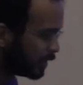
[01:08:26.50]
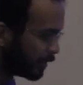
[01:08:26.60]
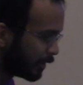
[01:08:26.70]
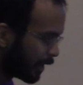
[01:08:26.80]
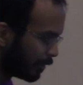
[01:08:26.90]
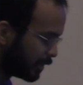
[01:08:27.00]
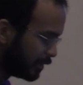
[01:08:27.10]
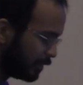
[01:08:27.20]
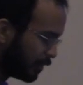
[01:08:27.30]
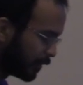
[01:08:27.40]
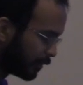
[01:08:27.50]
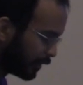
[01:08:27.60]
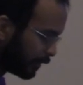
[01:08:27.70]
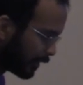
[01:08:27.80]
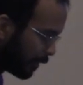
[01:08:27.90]
during competition, you don't want to
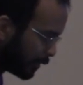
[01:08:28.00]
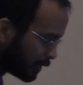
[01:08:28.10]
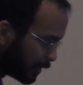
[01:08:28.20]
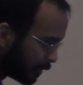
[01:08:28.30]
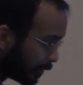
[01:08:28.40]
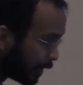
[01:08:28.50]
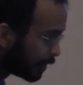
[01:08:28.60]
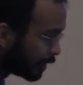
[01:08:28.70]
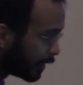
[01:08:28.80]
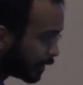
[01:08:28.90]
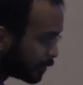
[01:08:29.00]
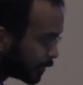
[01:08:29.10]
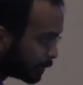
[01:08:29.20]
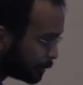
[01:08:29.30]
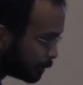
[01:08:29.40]
run that much stuff going to the
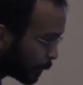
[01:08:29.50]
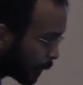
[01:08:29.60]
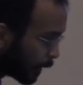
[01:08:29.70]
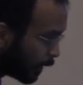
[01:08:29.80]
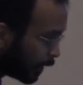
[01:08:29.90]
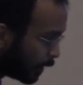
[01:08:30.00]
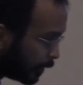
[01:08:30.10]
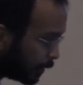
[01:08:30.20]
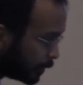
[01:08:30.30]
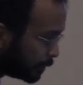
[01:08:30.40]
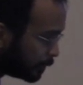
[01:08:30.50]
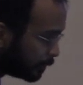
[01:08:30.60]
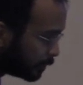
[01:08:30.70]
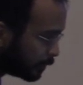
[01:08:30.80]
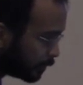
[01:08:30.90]
dashboard. Um,
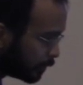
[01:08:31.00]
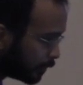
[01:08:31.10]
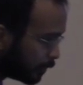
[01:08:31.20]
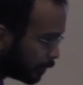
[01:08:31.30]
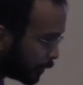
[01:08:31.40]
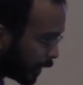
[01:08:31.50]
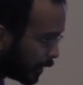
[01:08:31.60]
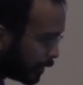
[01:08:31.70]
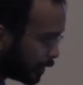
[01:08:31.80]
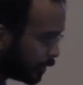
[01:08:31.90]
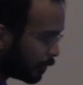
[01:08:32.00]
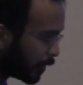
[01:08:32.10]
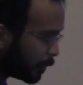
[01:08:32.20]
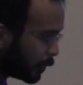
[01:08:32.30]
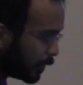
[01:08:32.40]
but yeah, anything you
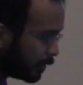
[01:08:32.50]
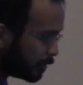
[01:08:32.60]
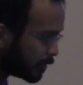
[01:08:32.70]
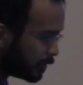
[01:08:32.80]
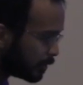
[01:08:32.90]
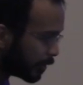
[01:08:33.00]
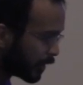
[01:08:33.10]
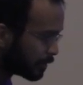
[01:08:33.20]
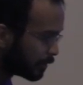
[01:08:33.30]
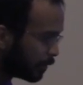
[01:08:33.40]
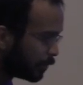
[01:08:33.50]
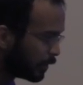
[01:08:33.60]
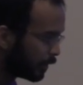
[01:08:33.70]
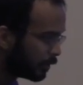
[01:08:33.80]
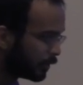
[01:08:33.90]
want to put, you just do smart dashboard.
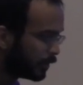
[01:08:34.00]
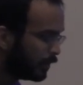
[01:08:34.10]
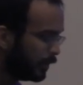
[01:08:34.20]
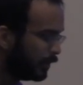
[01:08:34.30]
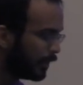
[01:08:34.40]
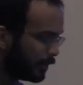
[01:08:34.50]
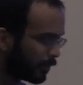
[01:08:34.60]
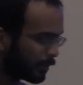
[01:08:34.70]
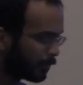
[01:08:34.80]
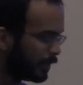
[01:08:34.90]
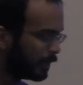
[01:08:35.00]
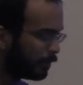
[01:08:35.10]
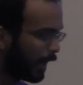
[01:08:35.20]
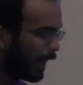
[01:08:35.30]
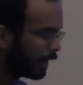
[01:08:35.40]
Put number, if you want to read
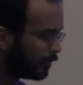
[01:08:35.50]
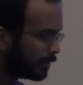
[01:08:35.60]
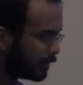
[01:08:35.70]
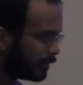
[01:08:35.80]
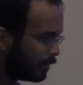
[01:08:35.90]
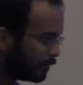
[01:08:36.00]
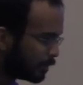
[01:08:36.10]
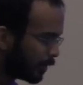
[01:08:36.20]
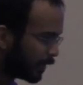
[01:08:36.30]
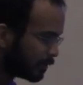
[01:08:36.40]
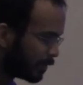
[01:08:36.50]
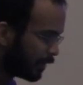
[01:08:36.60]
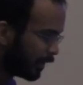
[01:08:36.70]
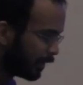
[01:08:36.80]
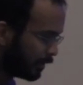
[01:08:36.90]
it back, you just do
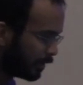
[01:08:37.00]
smart-get